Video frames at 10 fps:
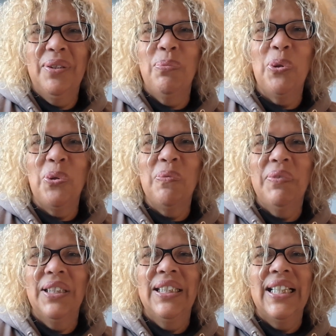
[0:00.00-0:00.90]
warm,
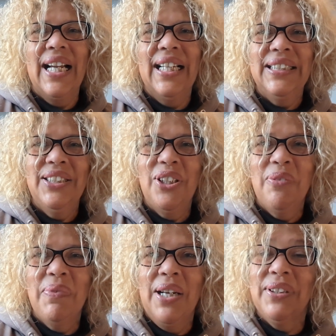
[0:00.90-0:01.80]
and
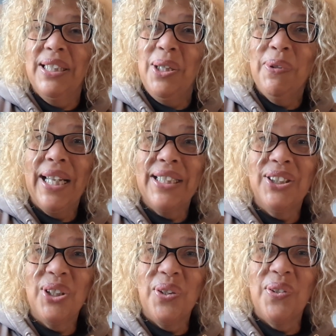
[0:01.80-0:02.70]
I'll see you again
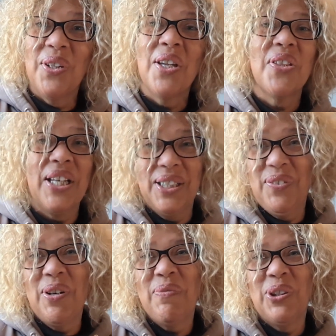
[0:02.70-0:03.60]
soon. Thanks
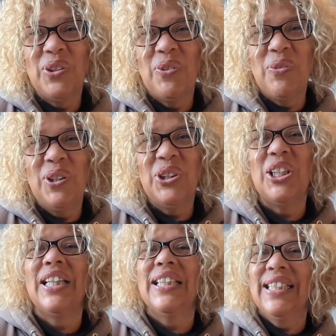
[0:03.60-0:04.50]
very much for
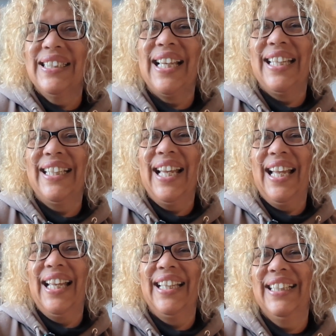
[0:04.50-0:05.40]
watching. Take
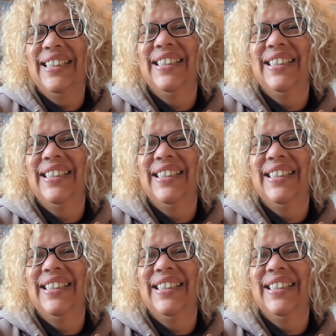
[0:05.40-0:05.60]
care.